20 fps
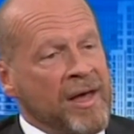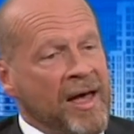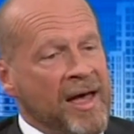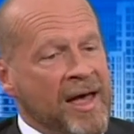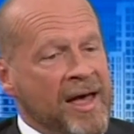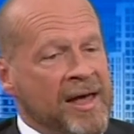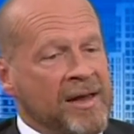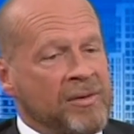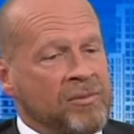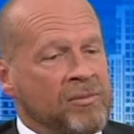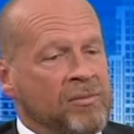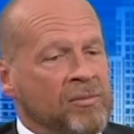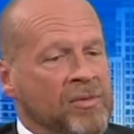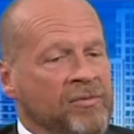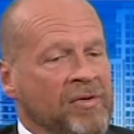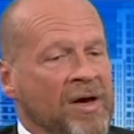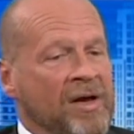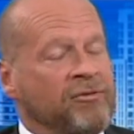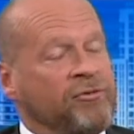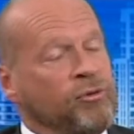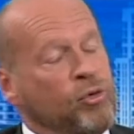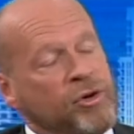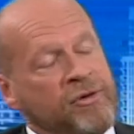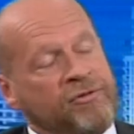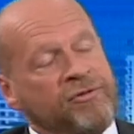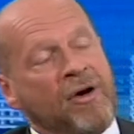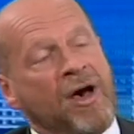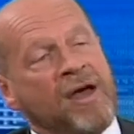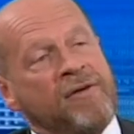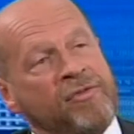And we've had
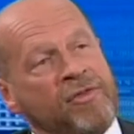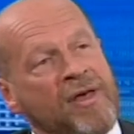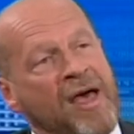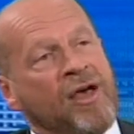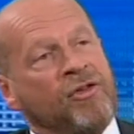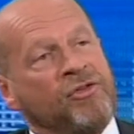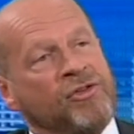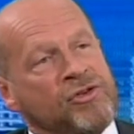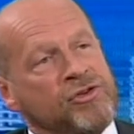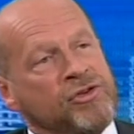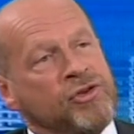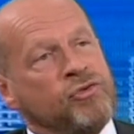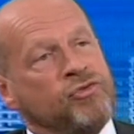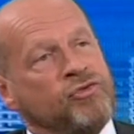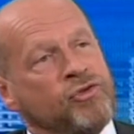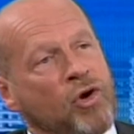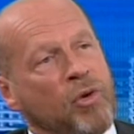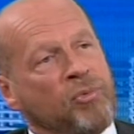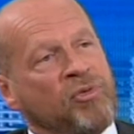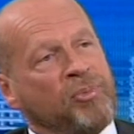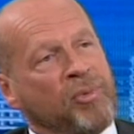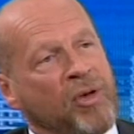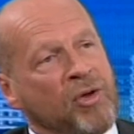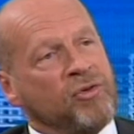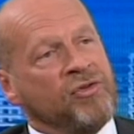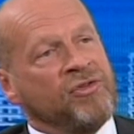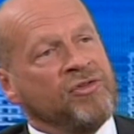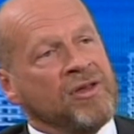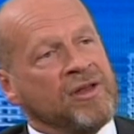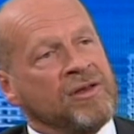45,000 new jobs
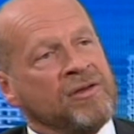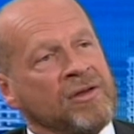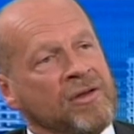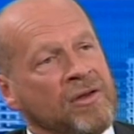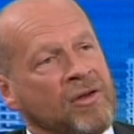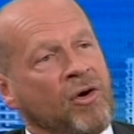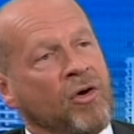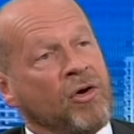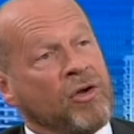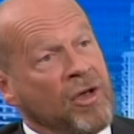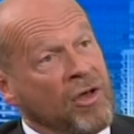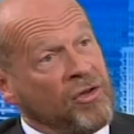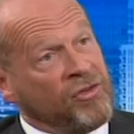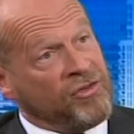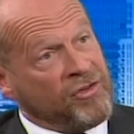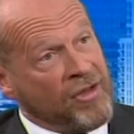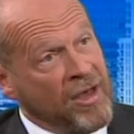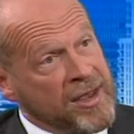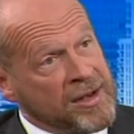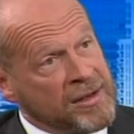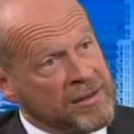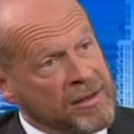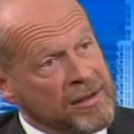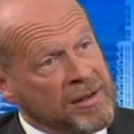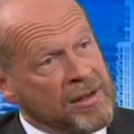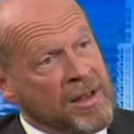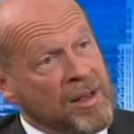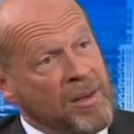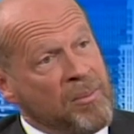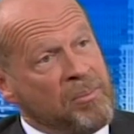posted on our site,
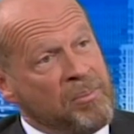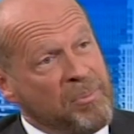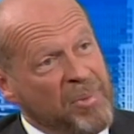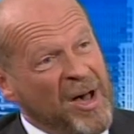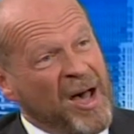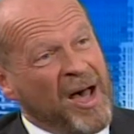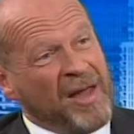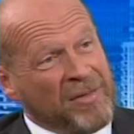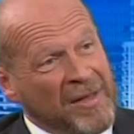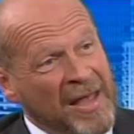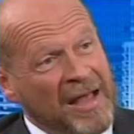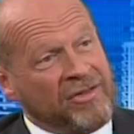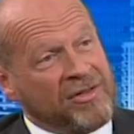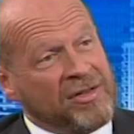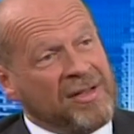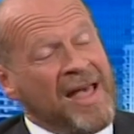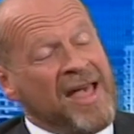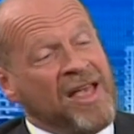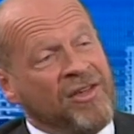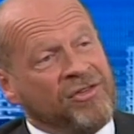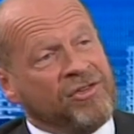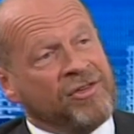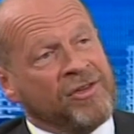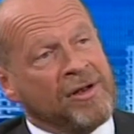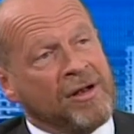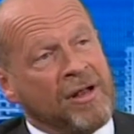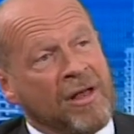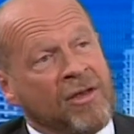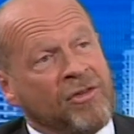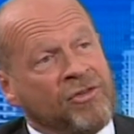but that's less
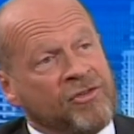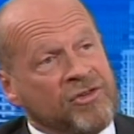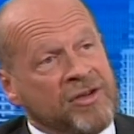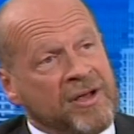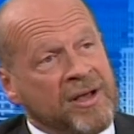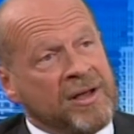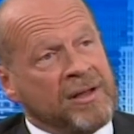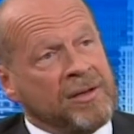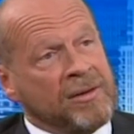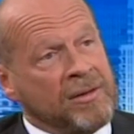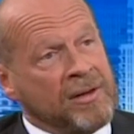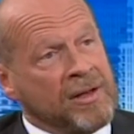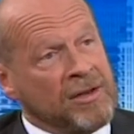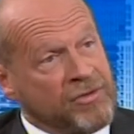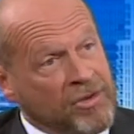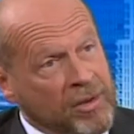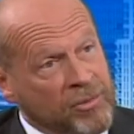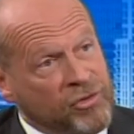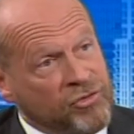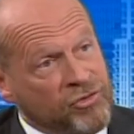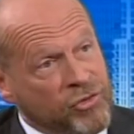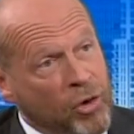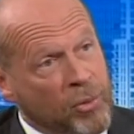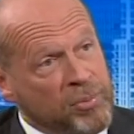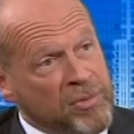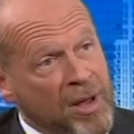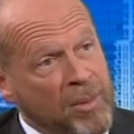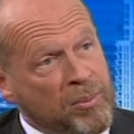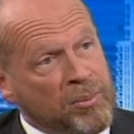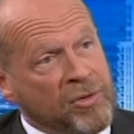than last year in terms of
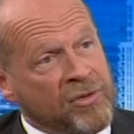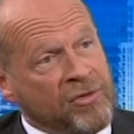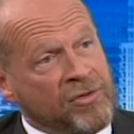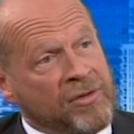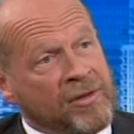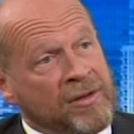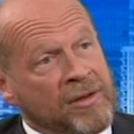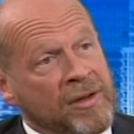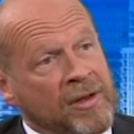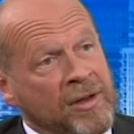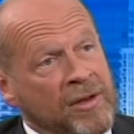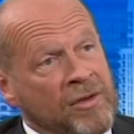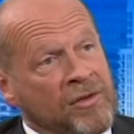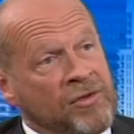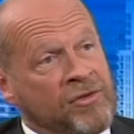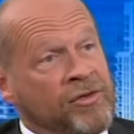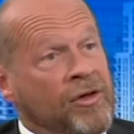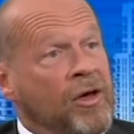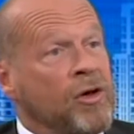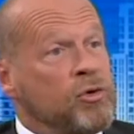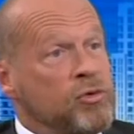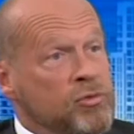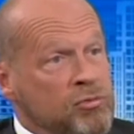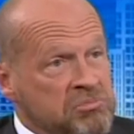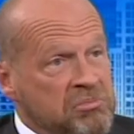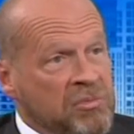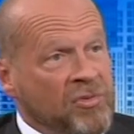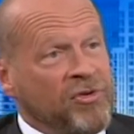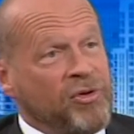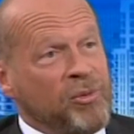job numbers. So
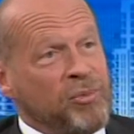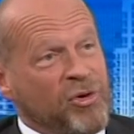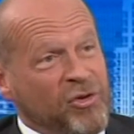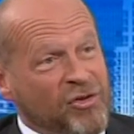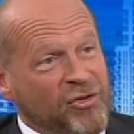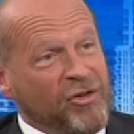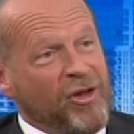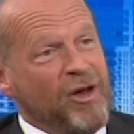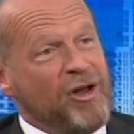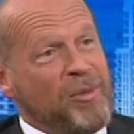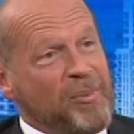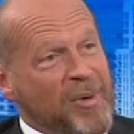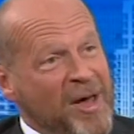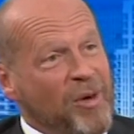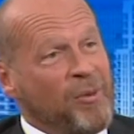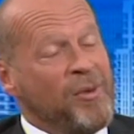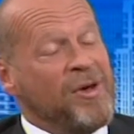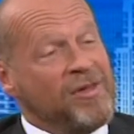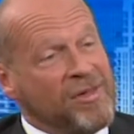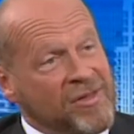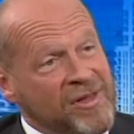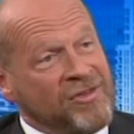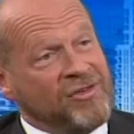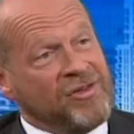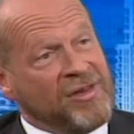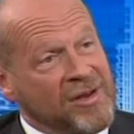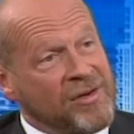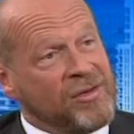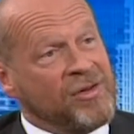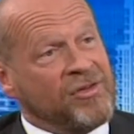some concern about whether this
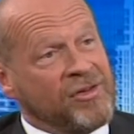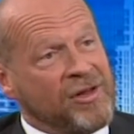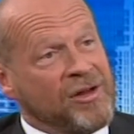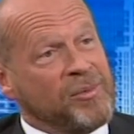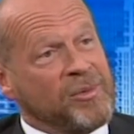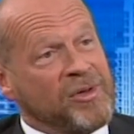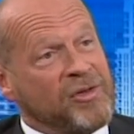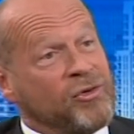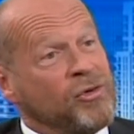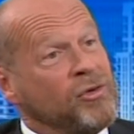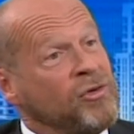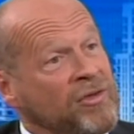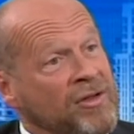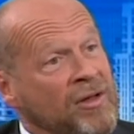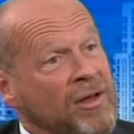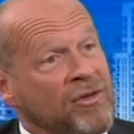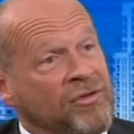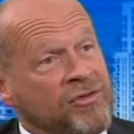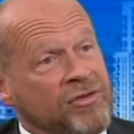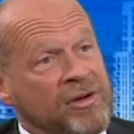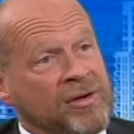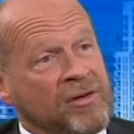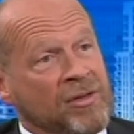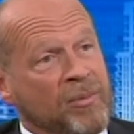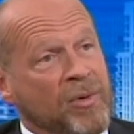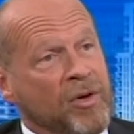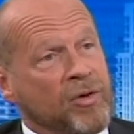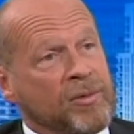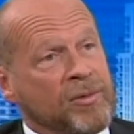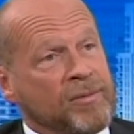year is going to be as good as last year at
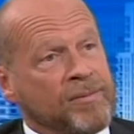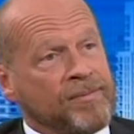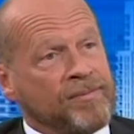the moment.